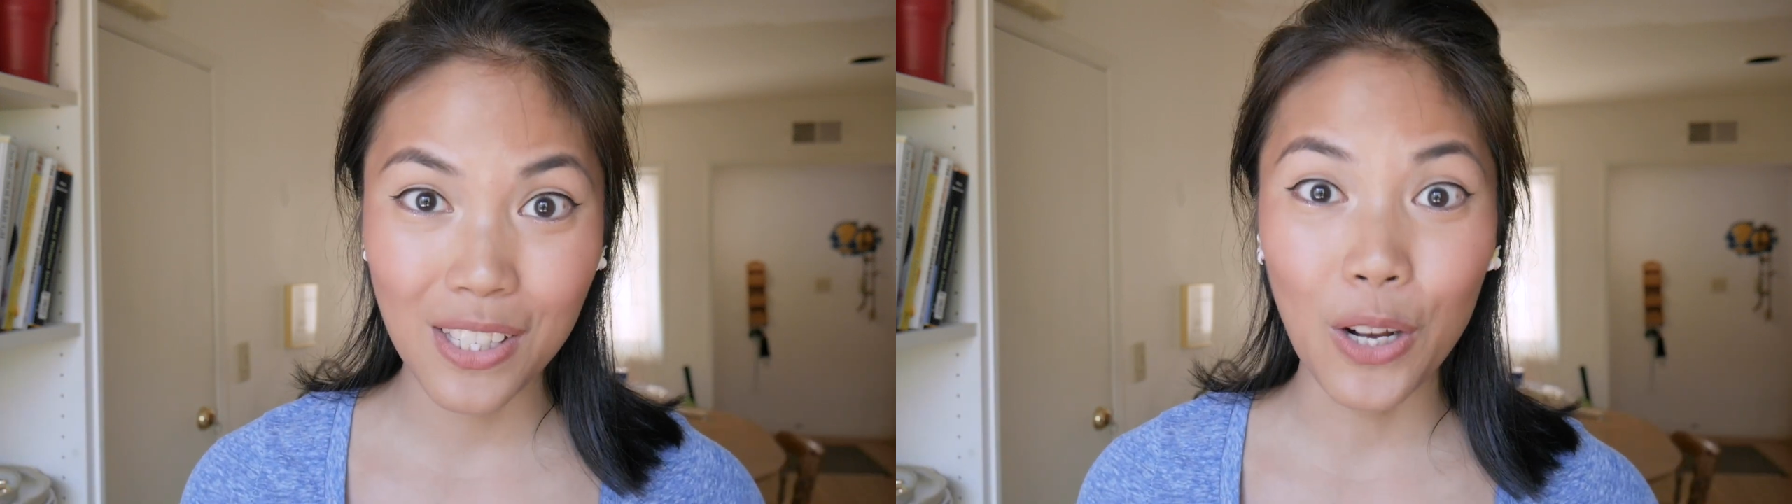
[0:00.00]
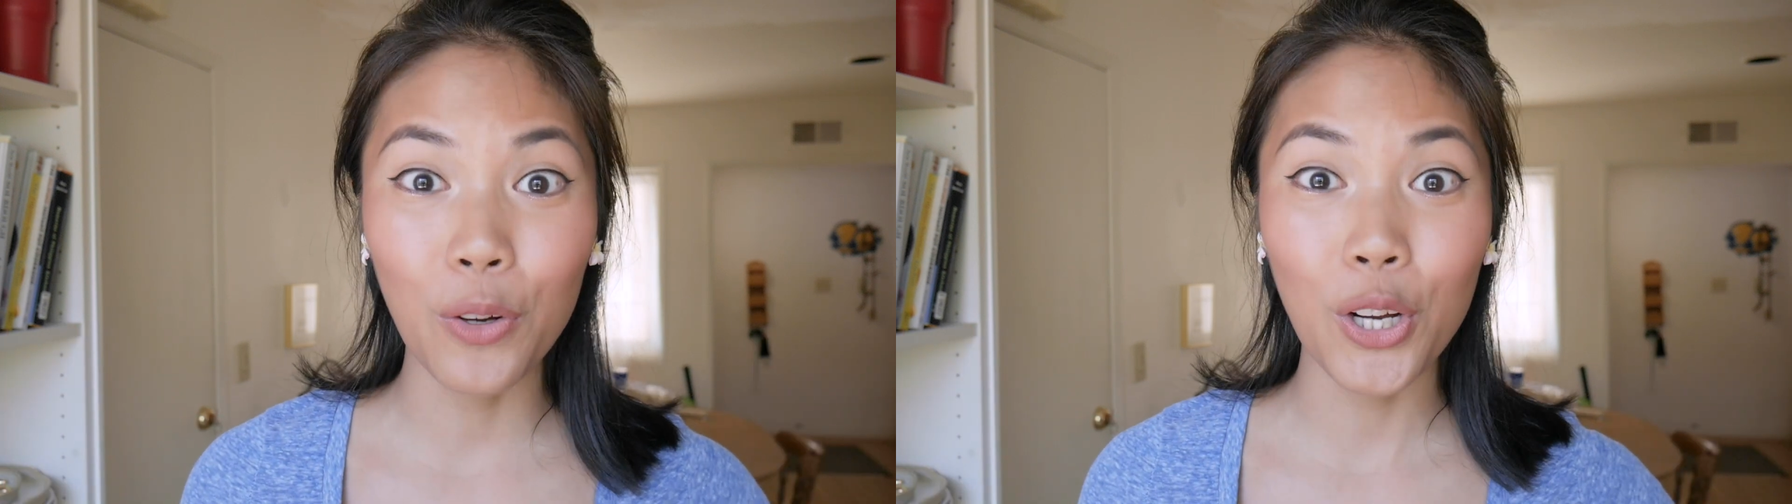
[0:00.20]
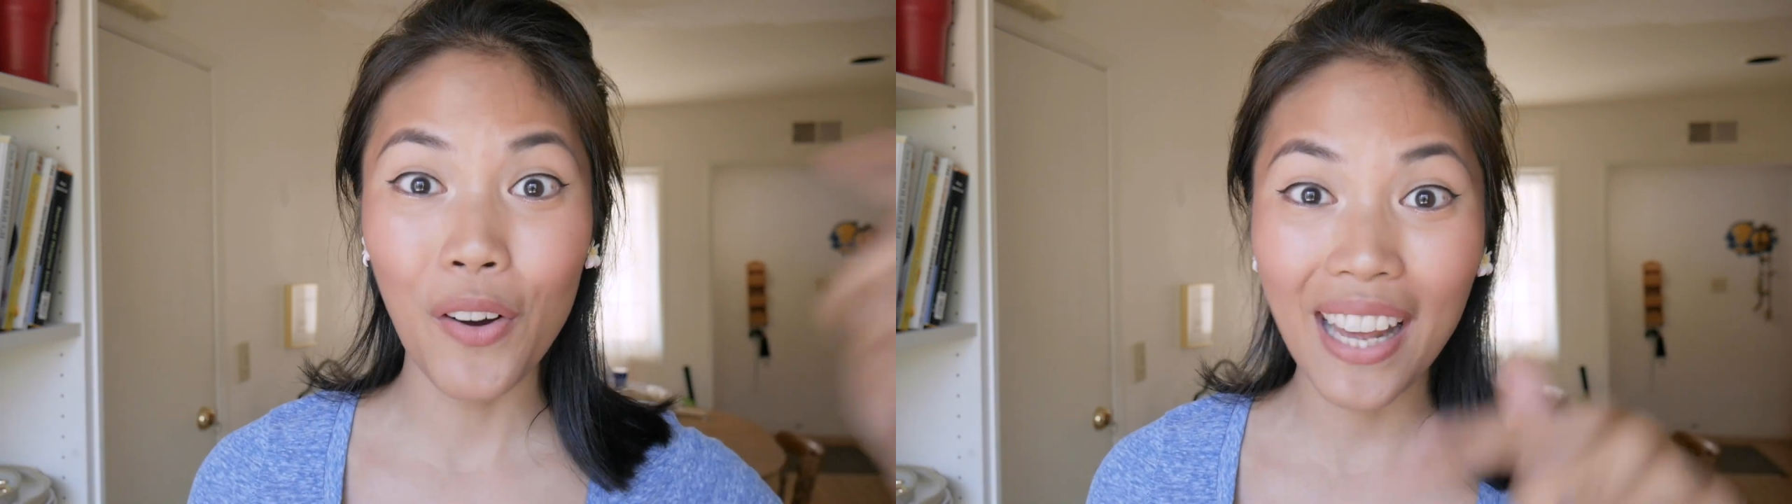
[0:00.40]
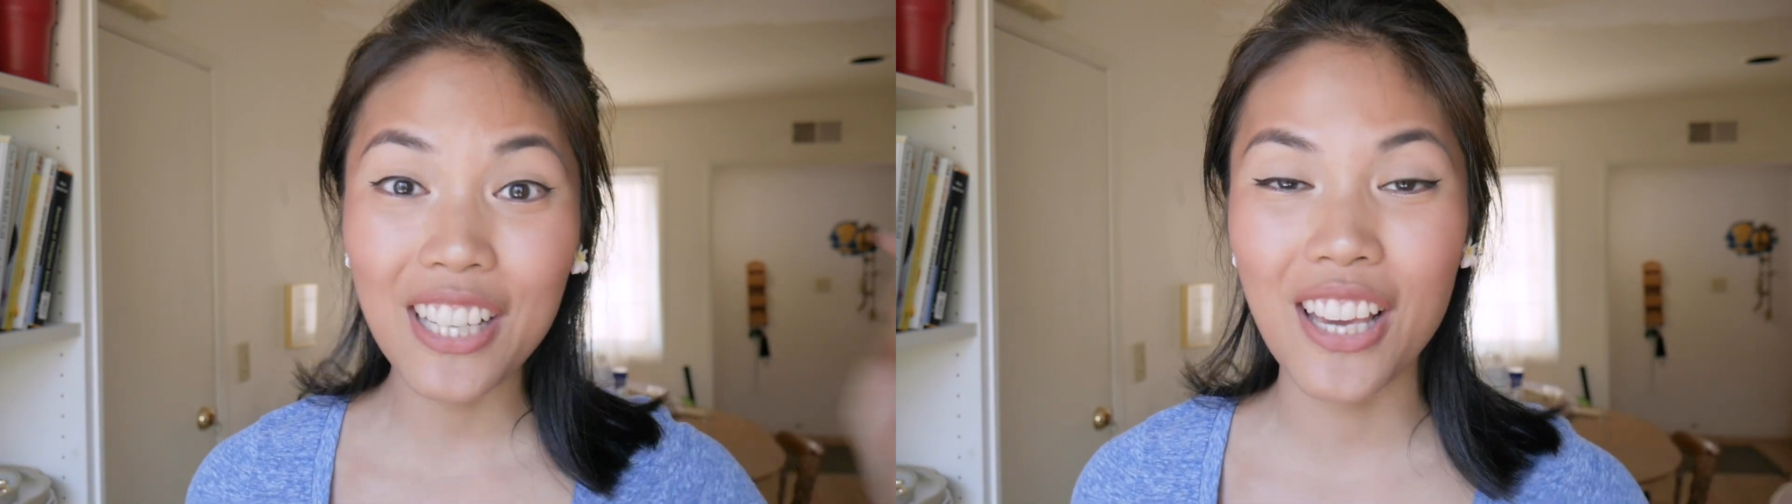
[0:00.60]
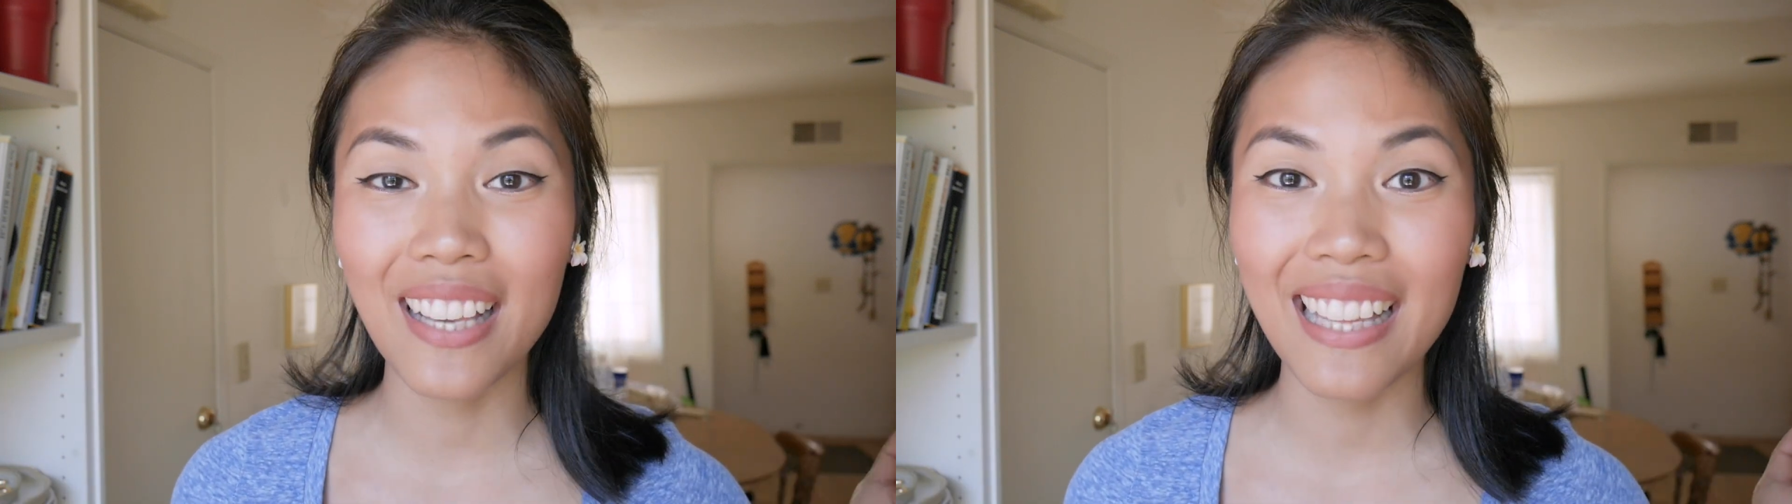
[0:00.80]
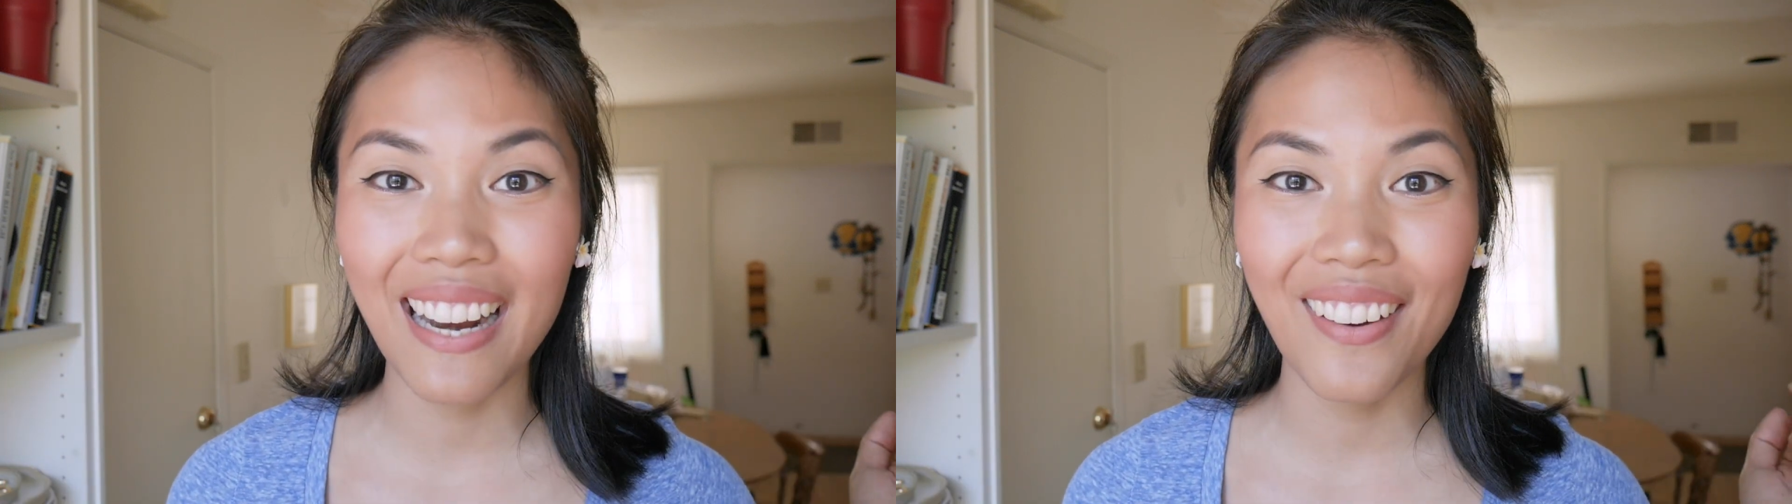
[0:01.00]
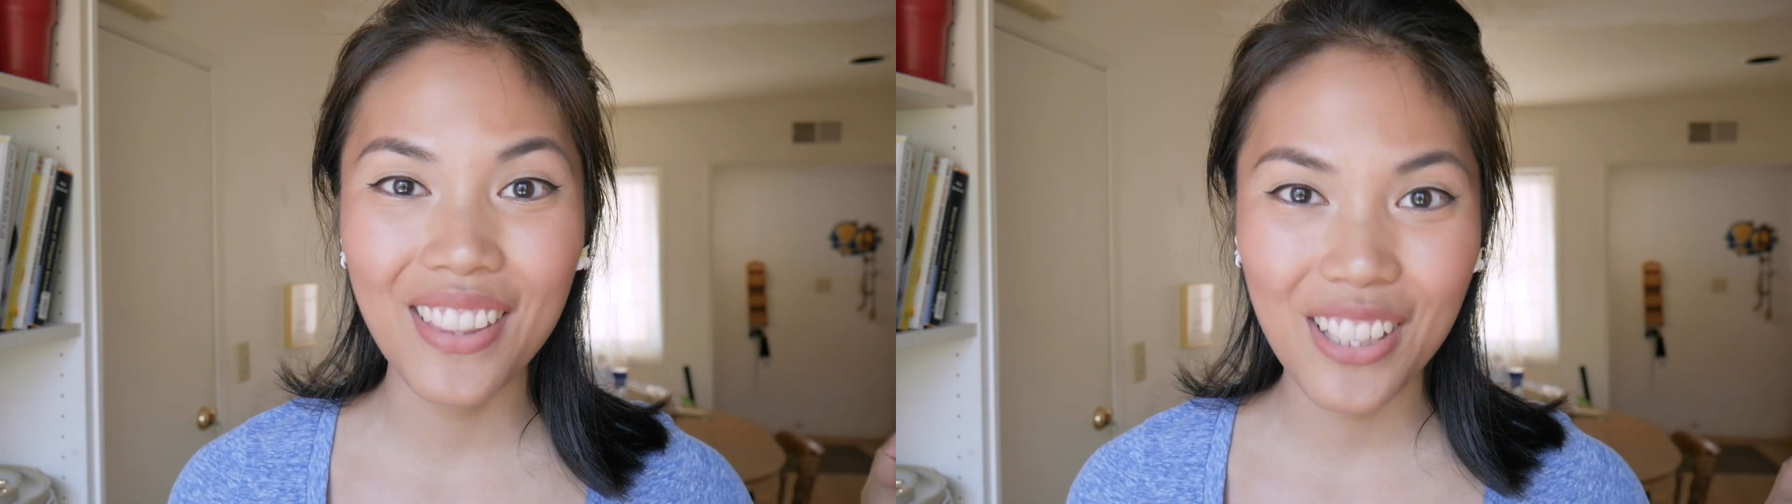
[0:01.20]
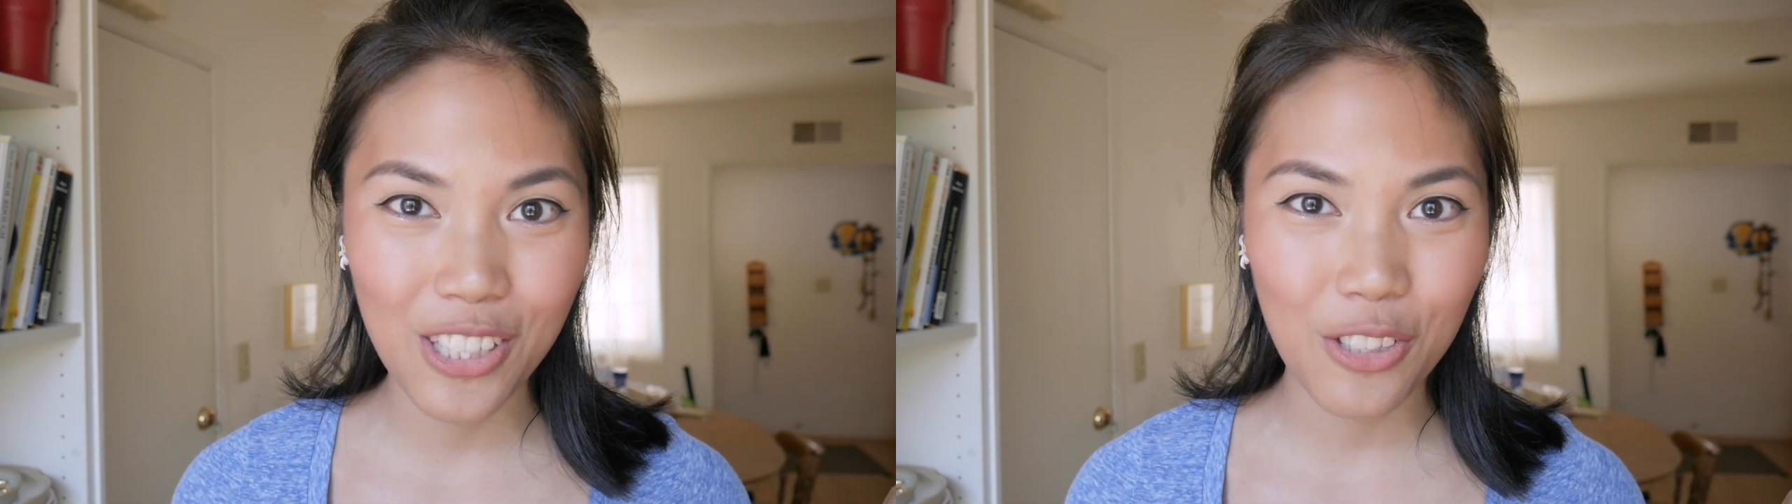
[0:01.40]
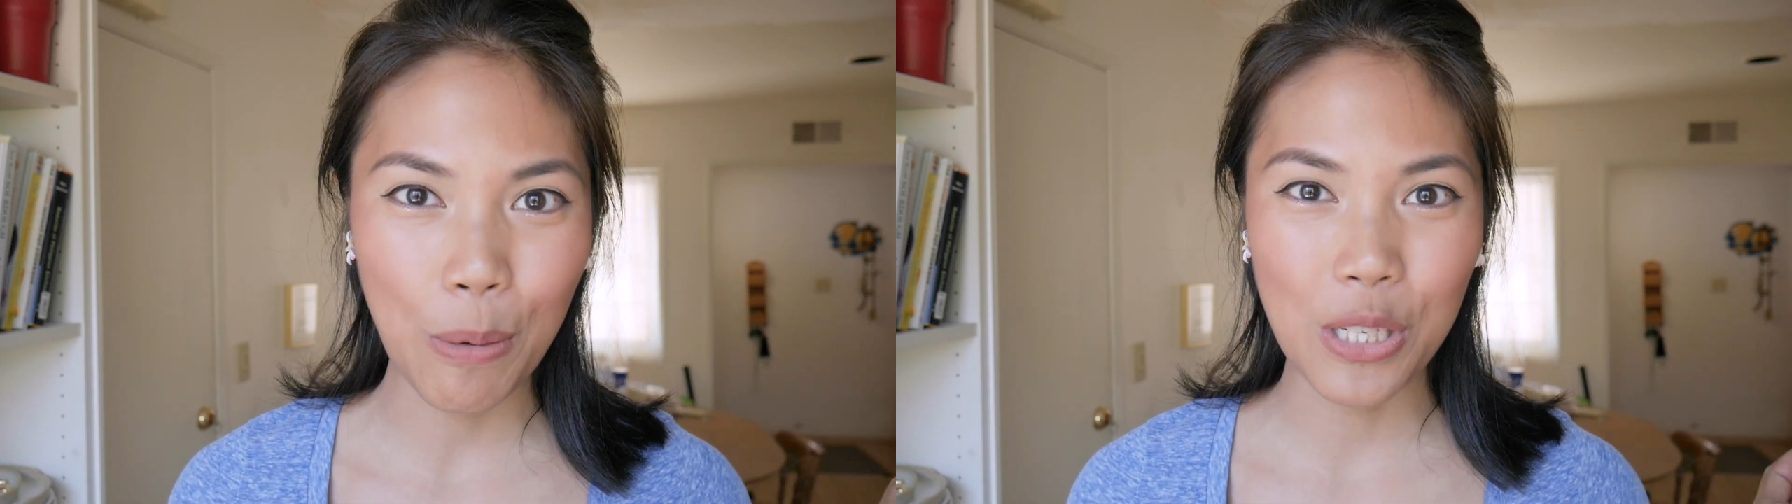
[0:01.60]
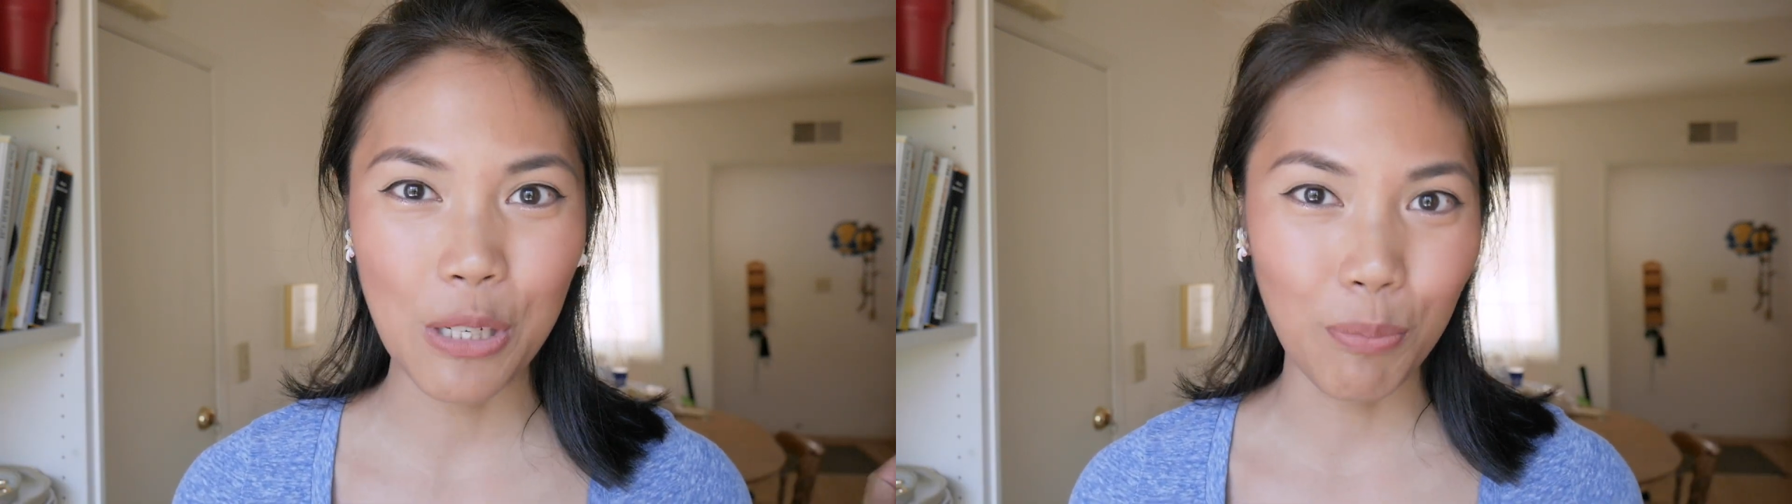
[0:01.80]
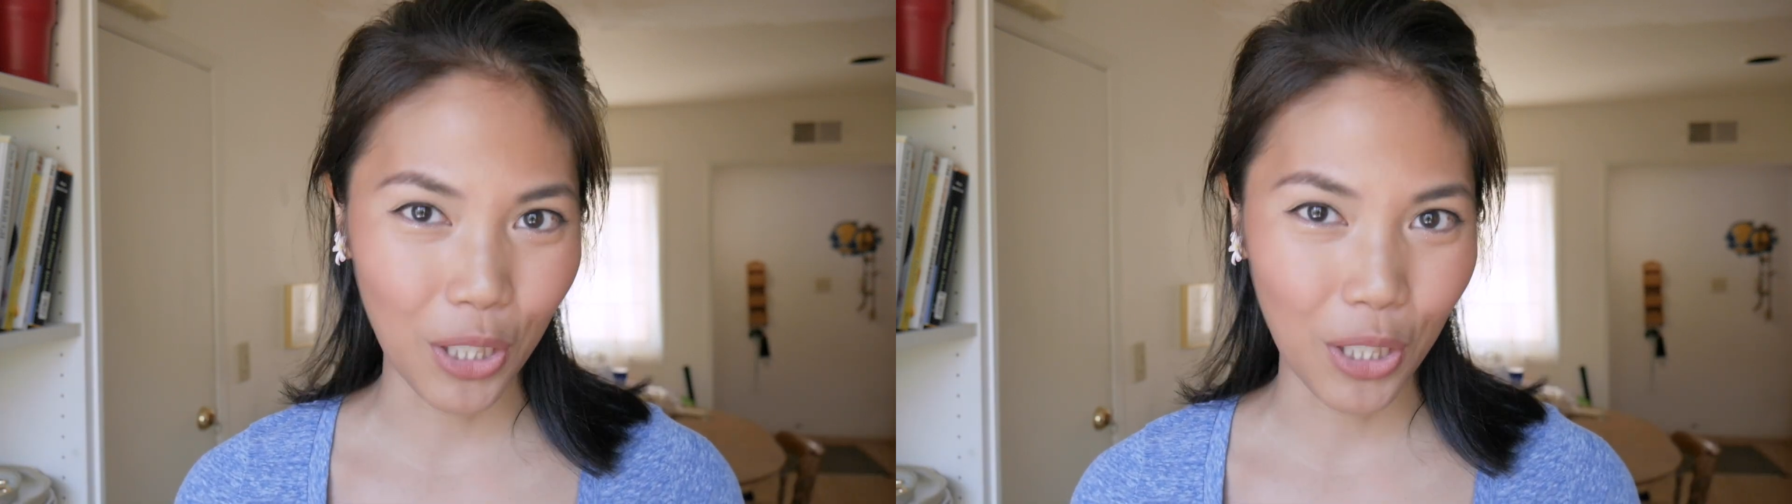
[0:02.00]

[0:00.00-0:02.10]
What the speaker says: So go ahead and check that out in the description